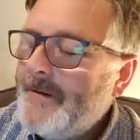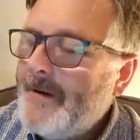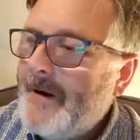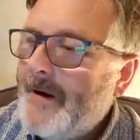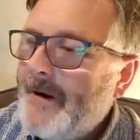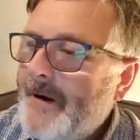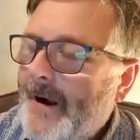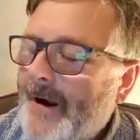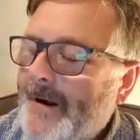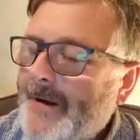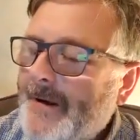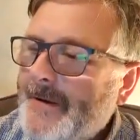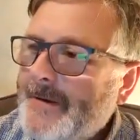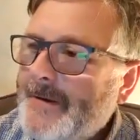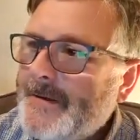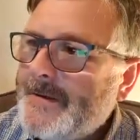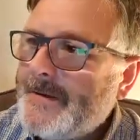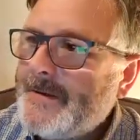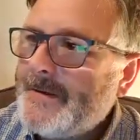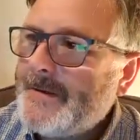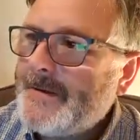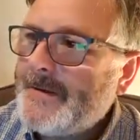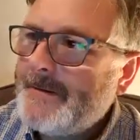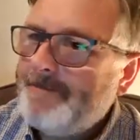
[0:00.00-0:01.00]
And
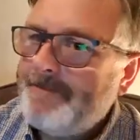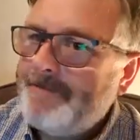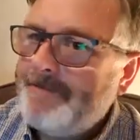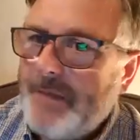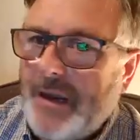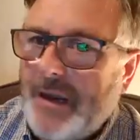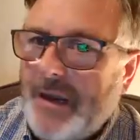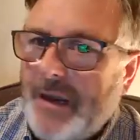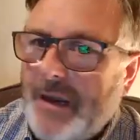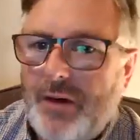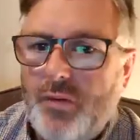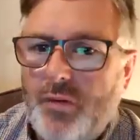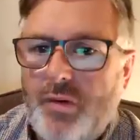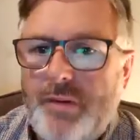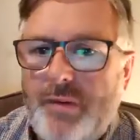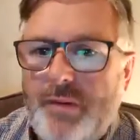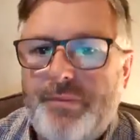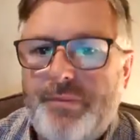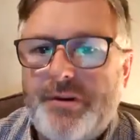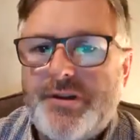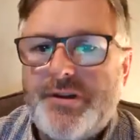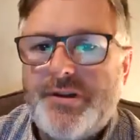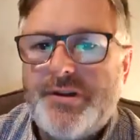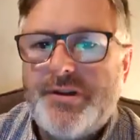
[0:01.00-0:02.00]
how we
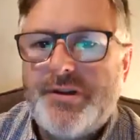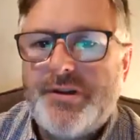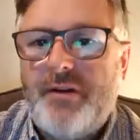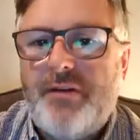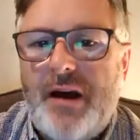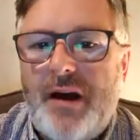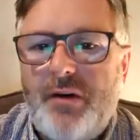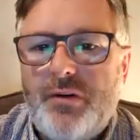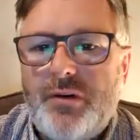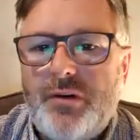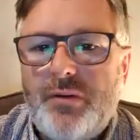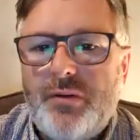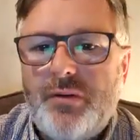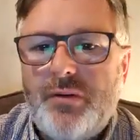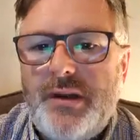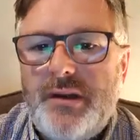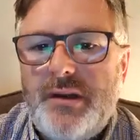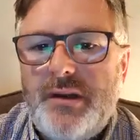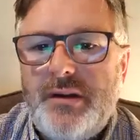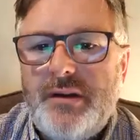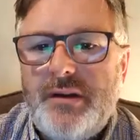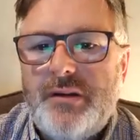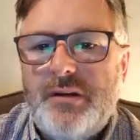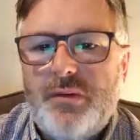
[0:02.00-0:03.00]
preserve, how do we
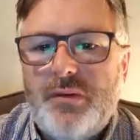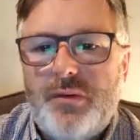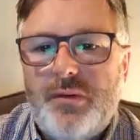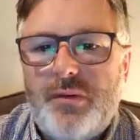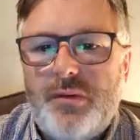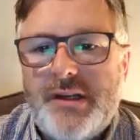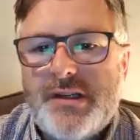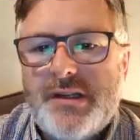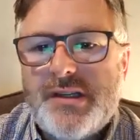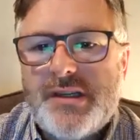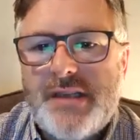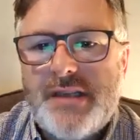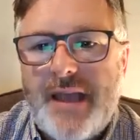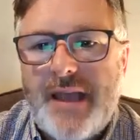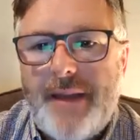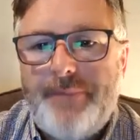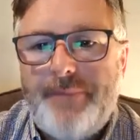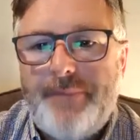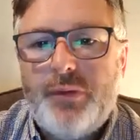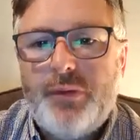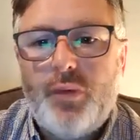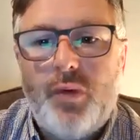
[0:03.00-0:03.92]
do we accept?